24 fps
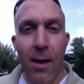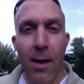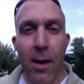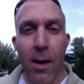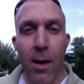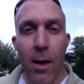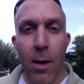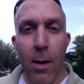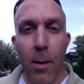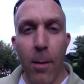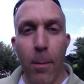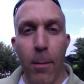
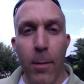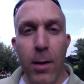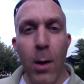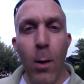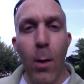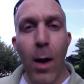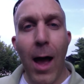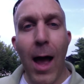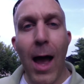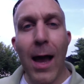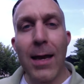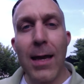
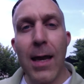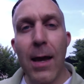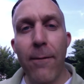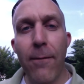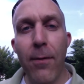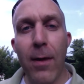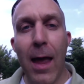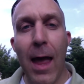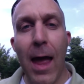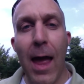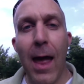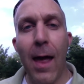I
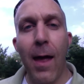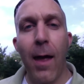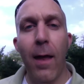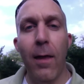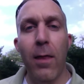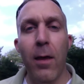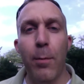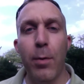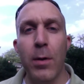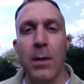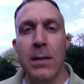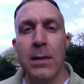definitely
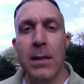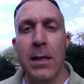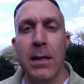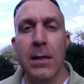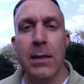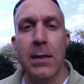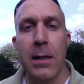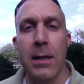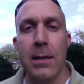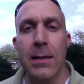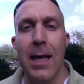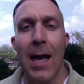had the
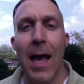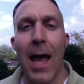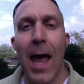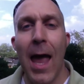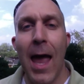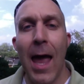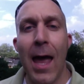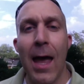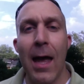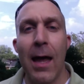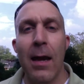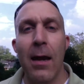persistence. I
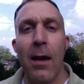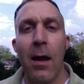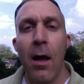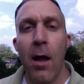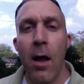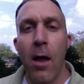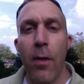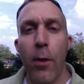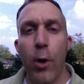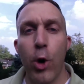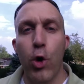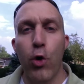had
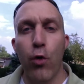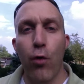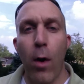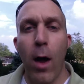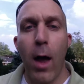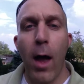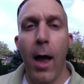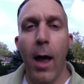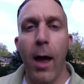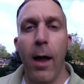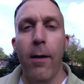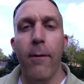the
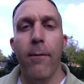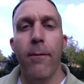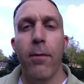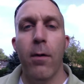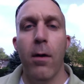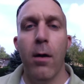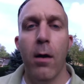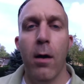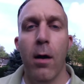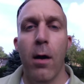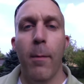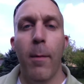drive.
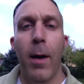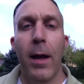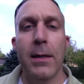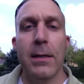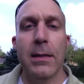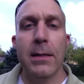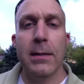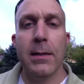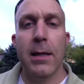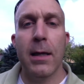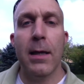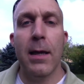I
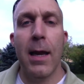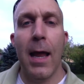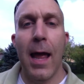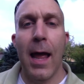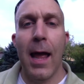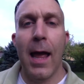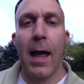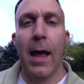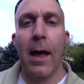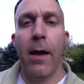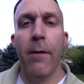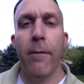just didn't
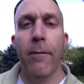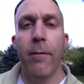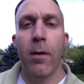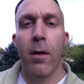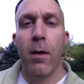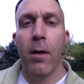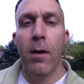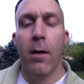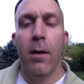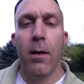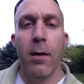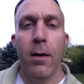have,
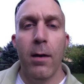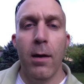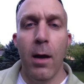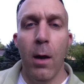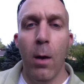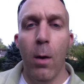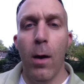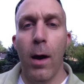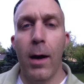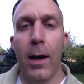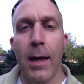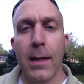
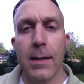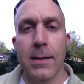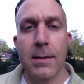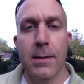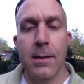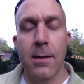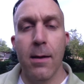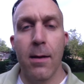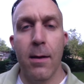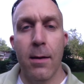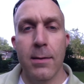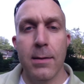I guess
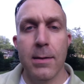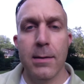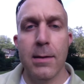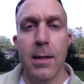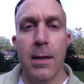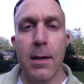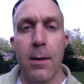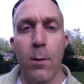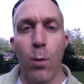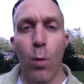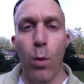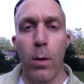just
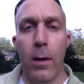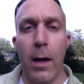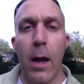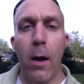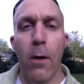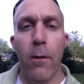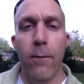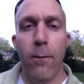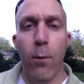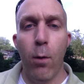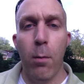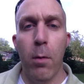didn't work
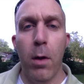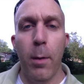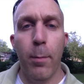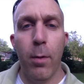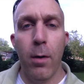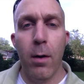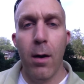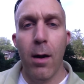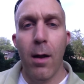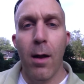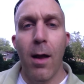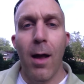out for me.
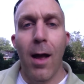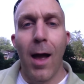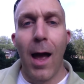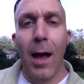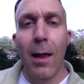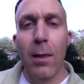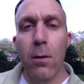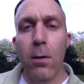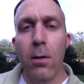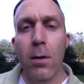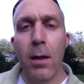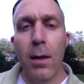But I
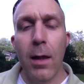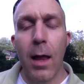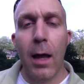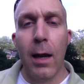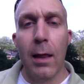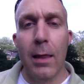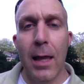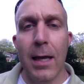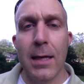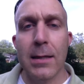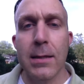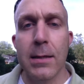learned a lot
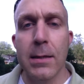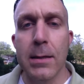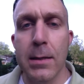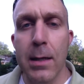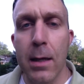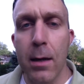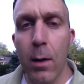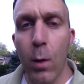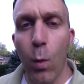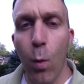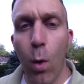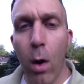of lessons
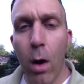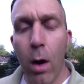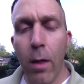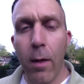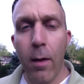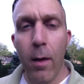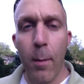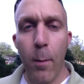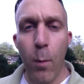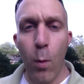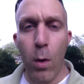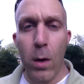there. One of
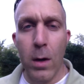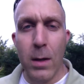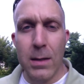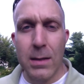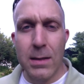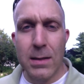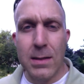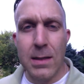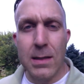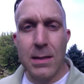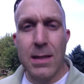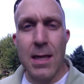them
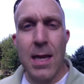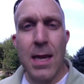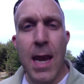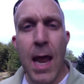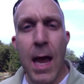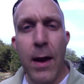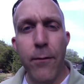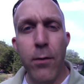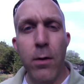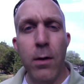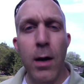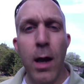was just to
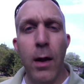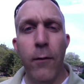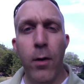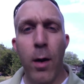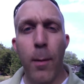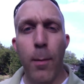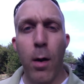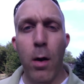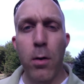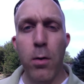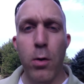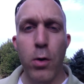never give
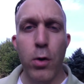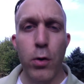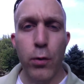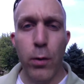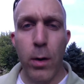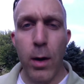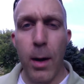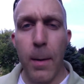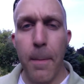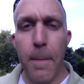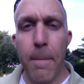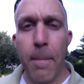up on your
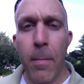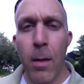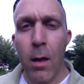dream.